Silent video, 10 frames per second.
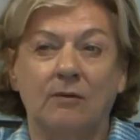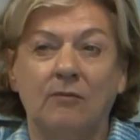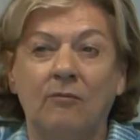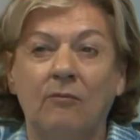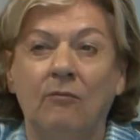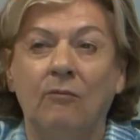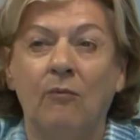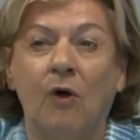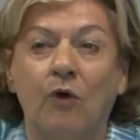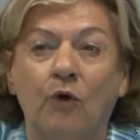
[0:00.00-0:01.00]

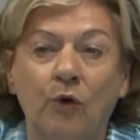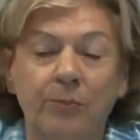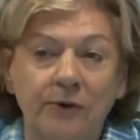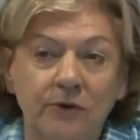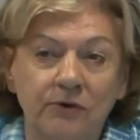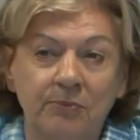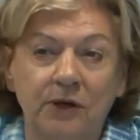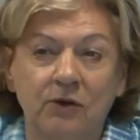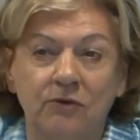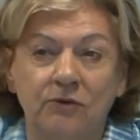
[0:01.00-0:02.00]
more openness
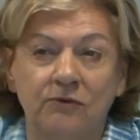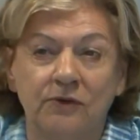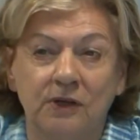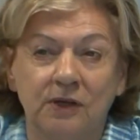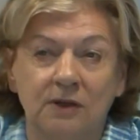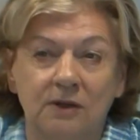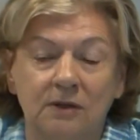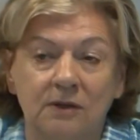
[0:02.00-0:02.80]
because of the